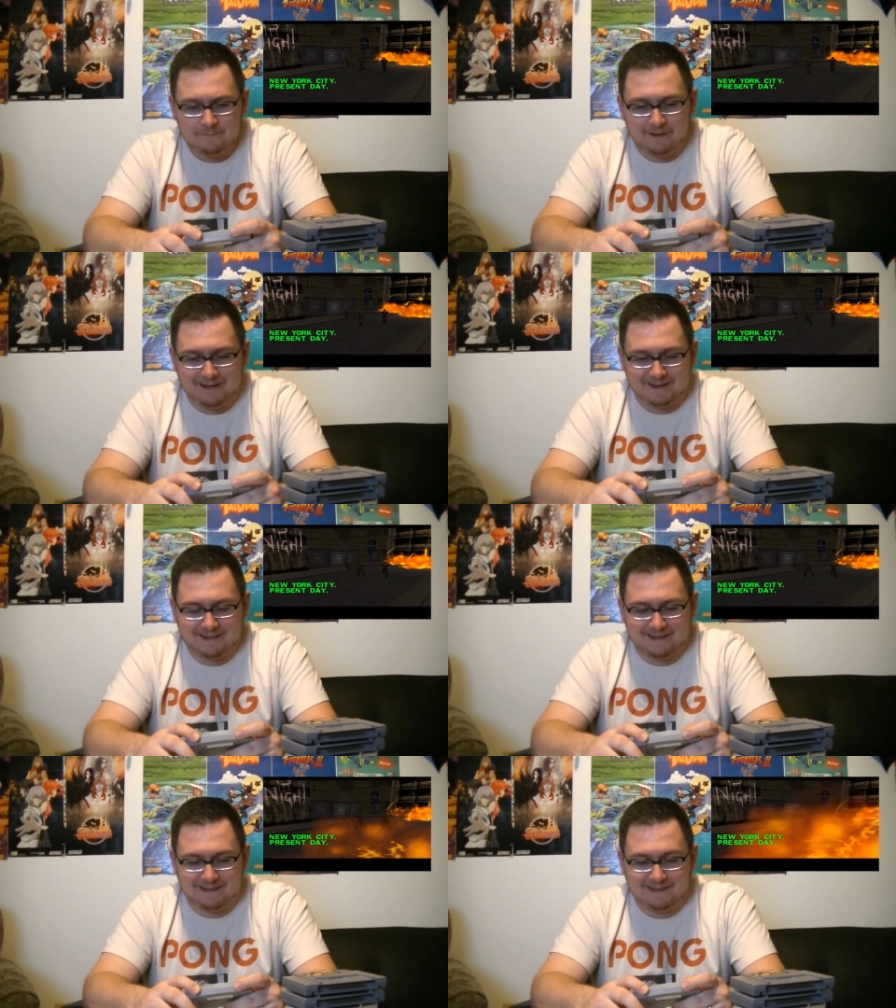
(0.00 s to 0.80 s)
But
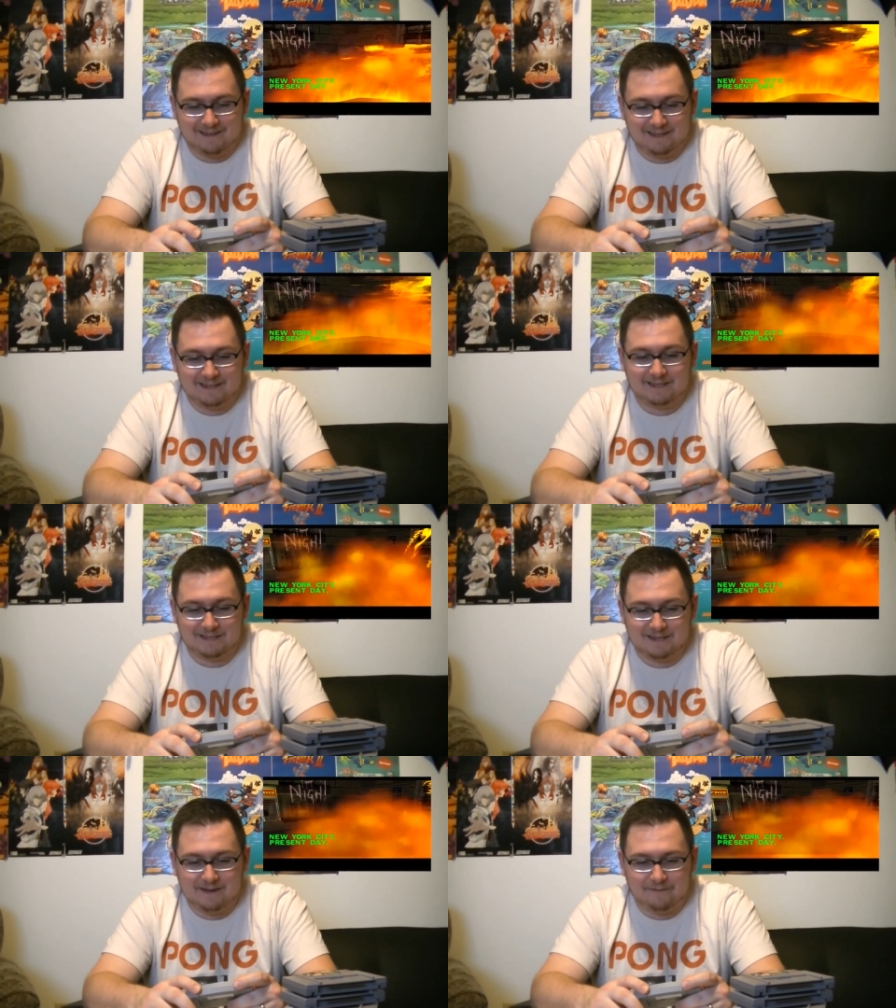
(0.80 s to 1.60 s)
uh, it's
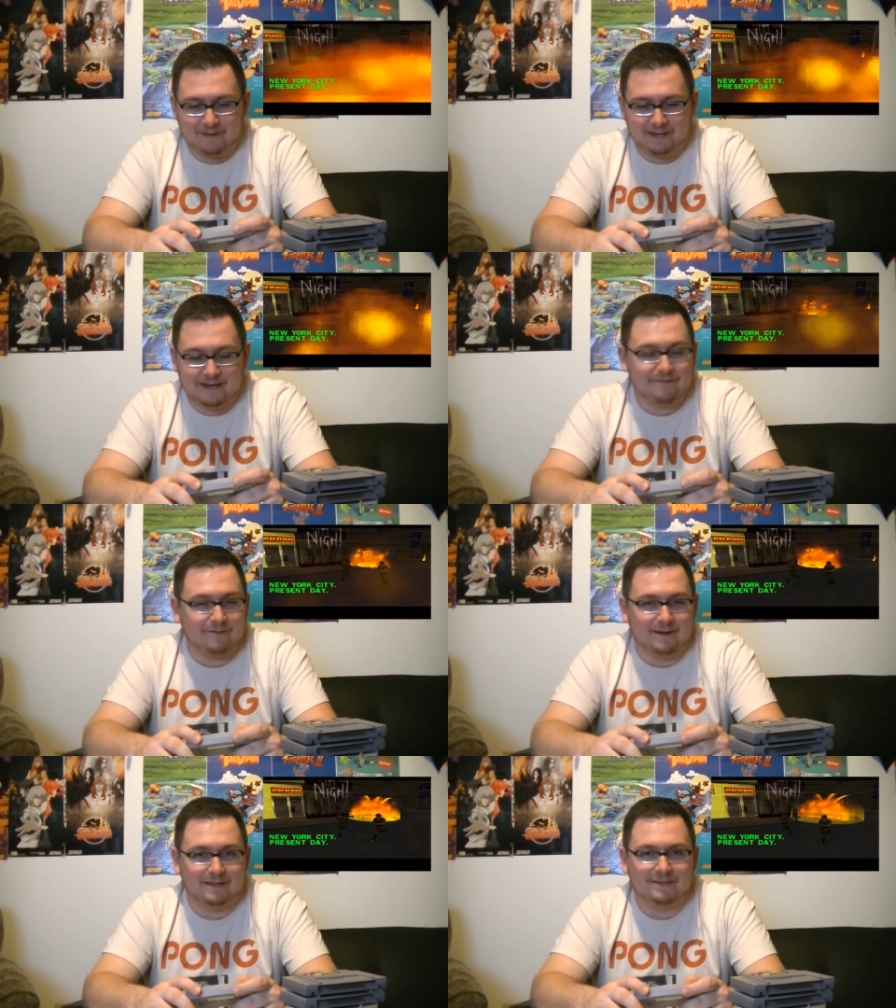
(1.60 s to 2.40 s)
it's definitely
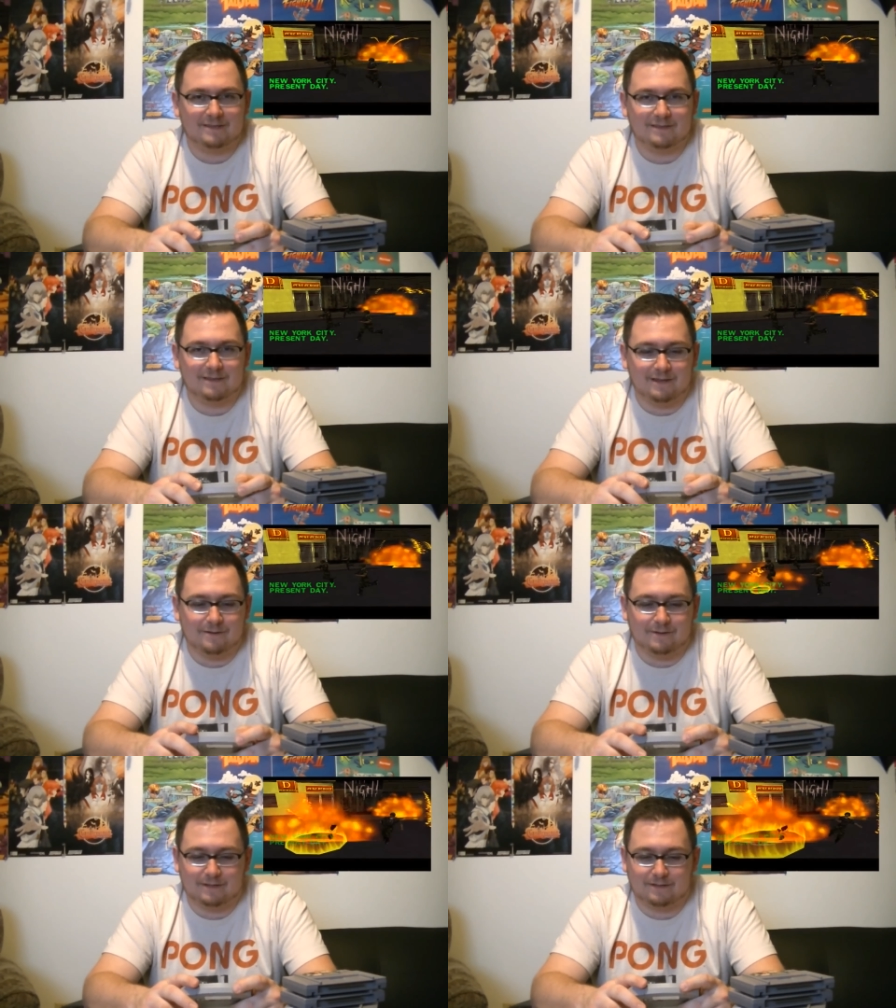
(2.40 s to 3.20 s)
different. It's you
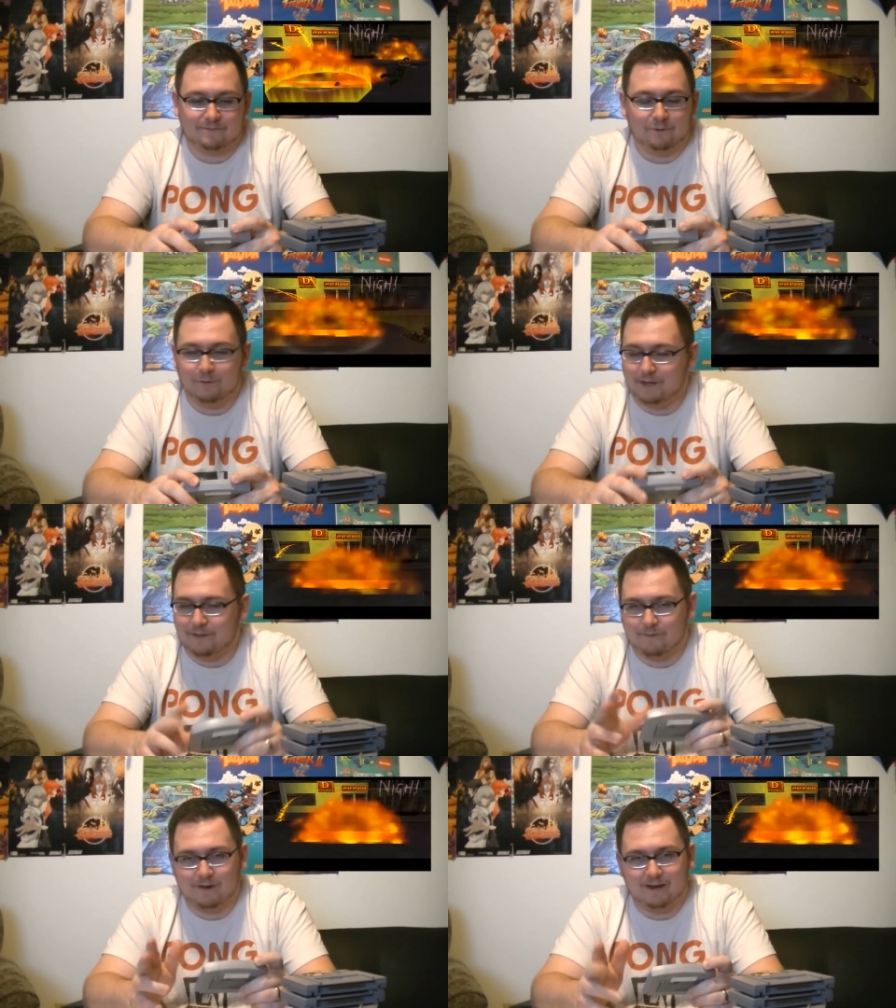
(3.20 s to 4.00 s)
know it's fully
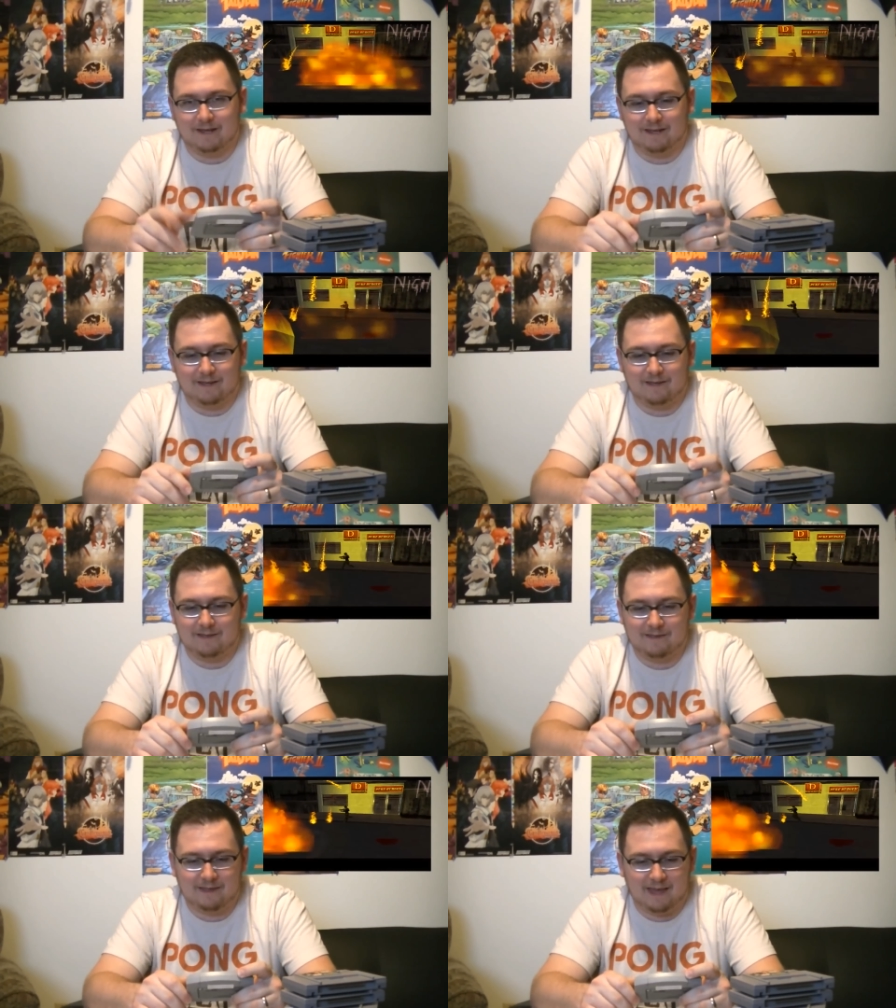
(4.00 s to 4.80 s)
3D
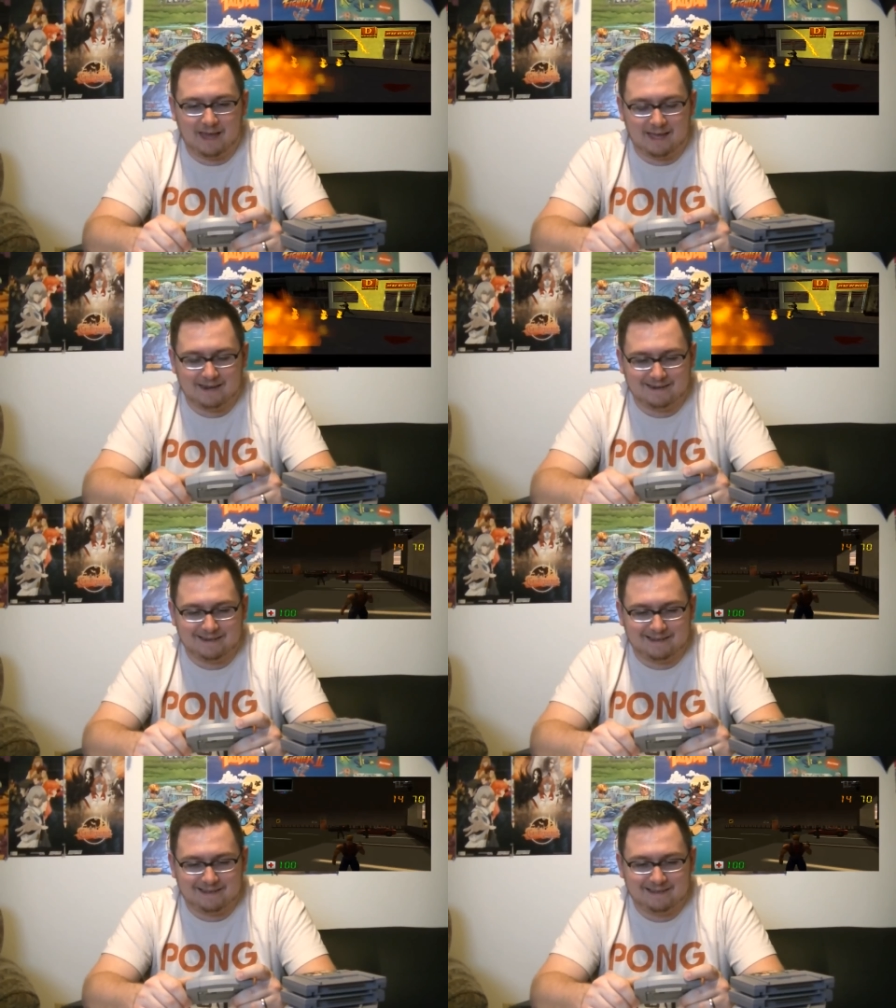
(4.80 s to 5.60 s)
and
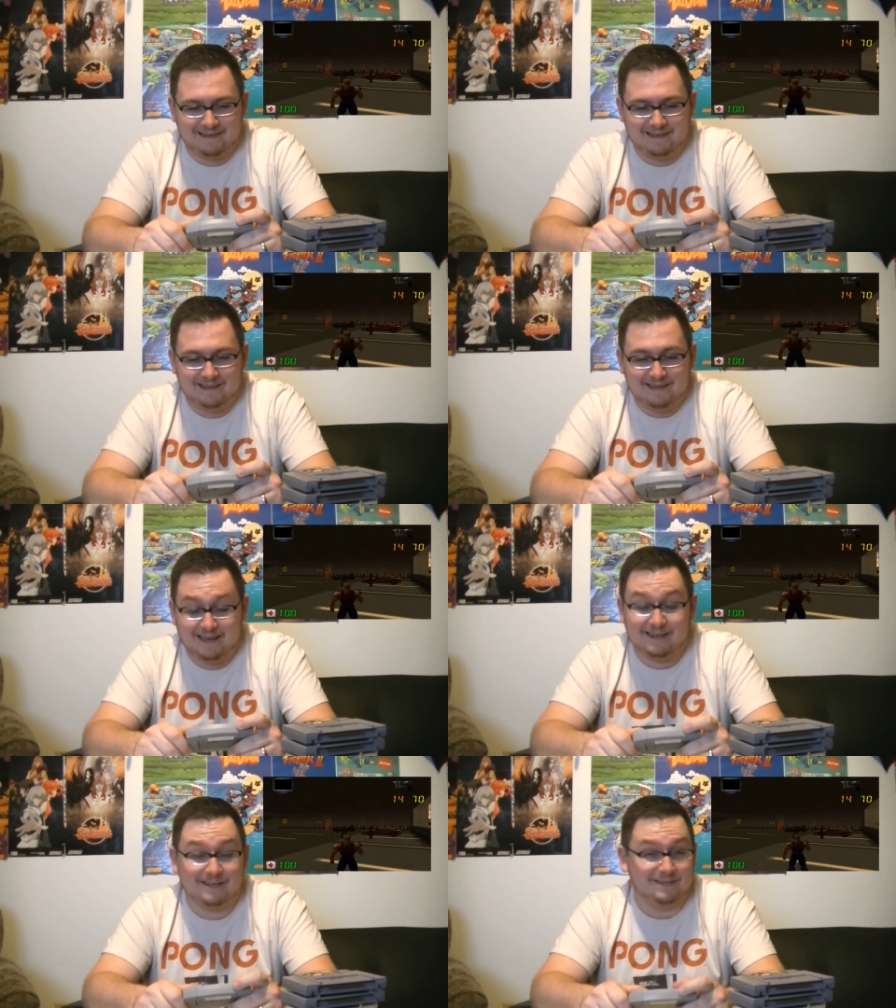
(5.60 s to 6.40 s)
uh,
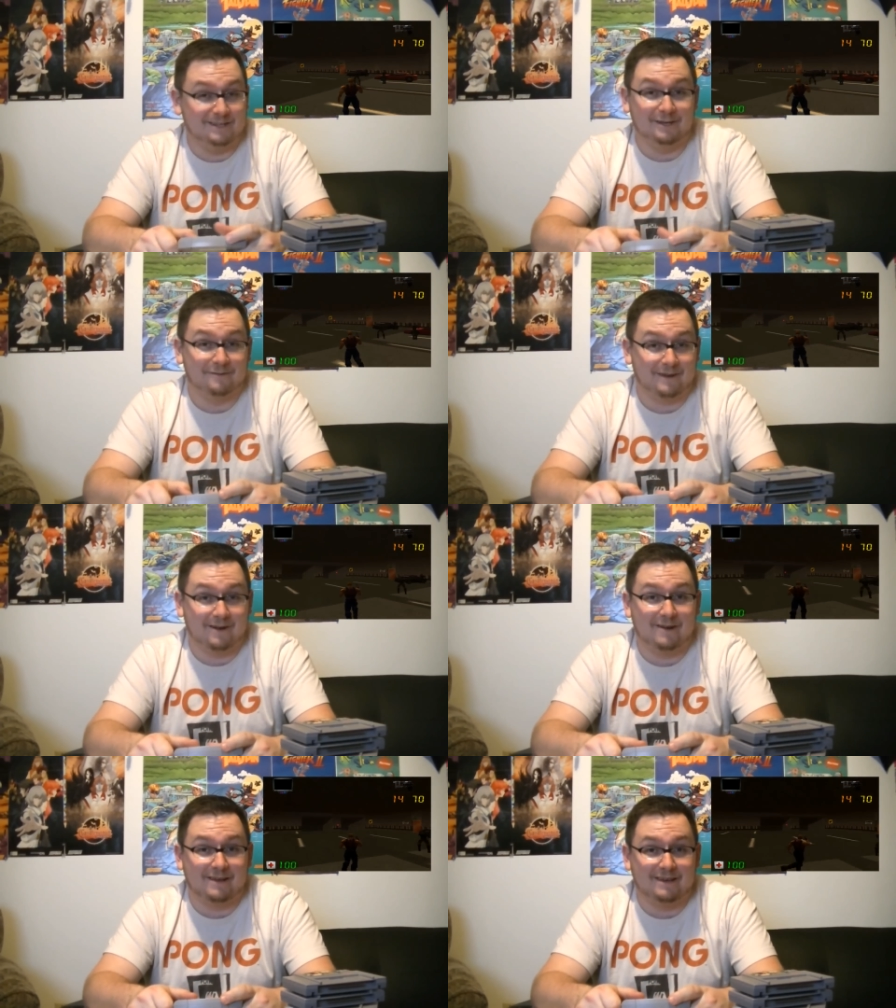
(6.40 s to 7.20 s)
it doesn't look
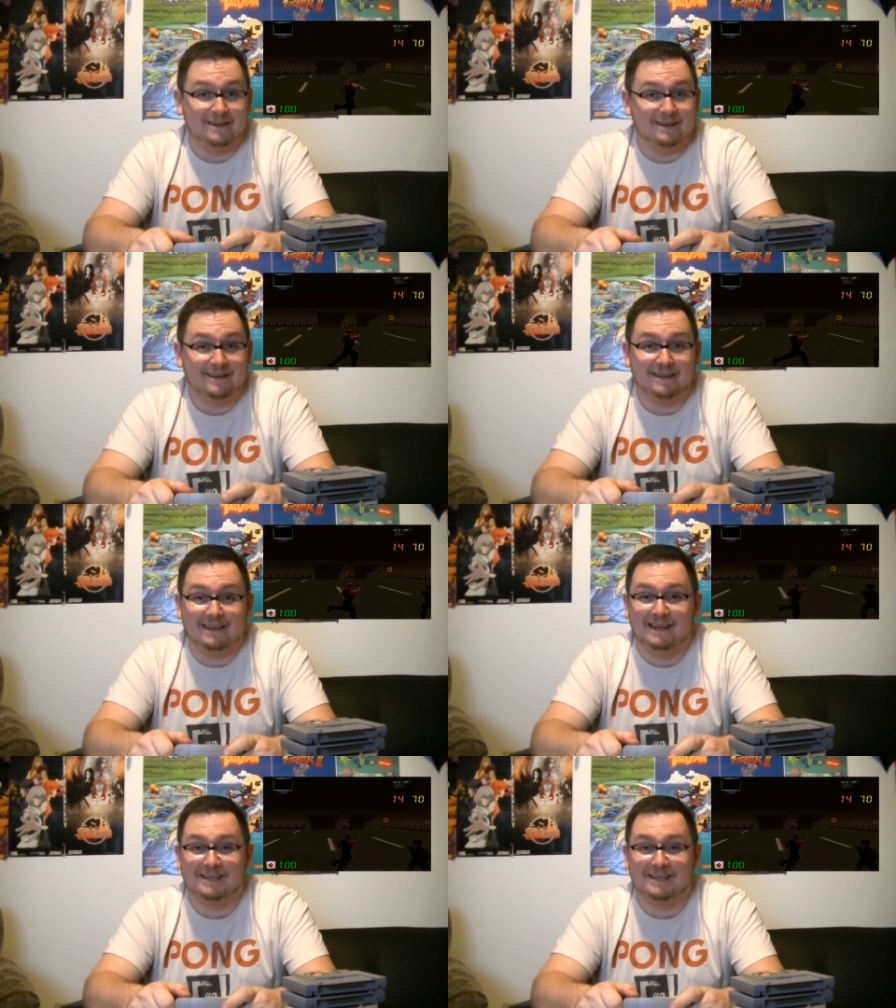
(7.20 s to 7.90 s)
very good. It